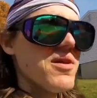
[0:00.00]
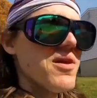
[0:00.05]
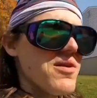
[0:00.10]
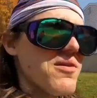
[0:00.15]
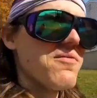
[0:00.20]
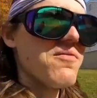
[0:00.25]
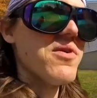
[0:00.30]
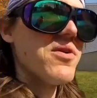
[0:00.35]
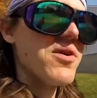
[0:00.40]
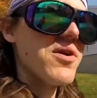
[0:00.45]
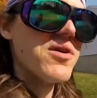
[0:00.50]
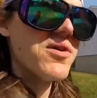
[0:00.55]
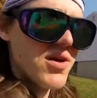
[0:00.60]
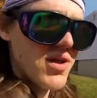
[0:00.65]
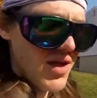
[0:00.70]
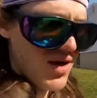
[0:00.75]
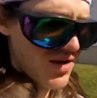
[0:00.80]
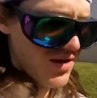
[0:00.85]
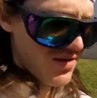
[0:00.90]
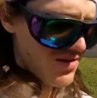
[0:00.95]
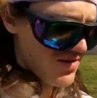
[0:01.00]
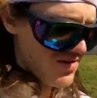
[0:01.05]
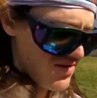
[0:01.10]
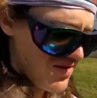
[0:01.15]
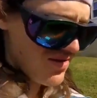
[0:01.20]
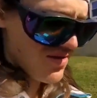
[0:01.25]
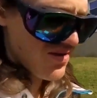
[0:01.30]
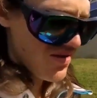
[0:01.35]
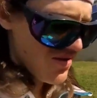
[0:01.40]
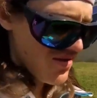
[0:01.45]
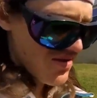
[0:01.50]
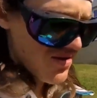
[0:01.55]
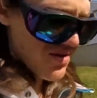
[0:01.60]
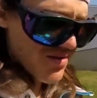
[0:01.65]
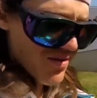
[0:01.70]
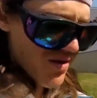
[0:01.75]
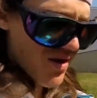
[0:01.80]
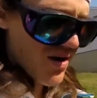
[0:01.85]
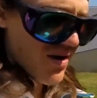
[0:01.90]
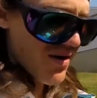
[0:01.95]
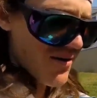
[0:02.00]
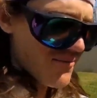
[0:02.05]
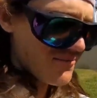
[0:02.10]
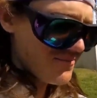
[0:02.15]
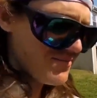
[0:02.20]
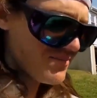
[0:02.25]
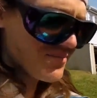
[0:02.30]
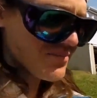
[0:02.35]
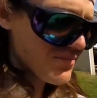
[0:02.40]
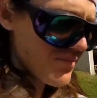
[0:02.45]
It doesn't feel good today. Um,